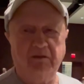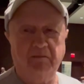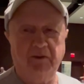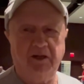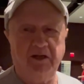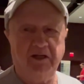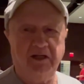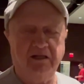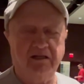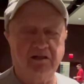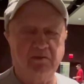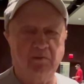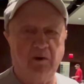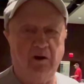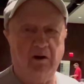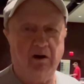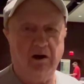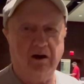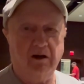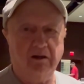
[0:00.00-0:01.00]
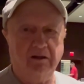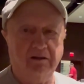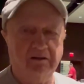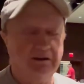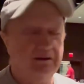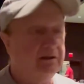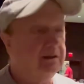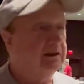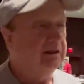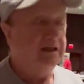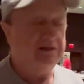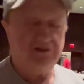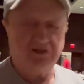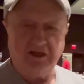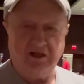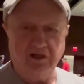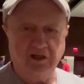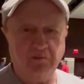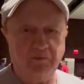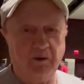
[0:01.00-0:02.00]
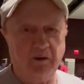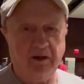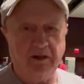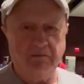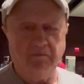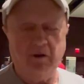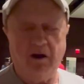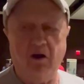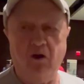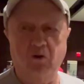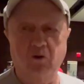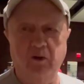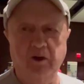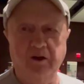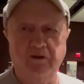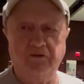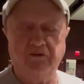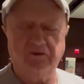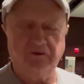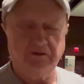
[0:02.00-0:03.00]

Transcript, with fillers: buddy at the bar that say you played ball with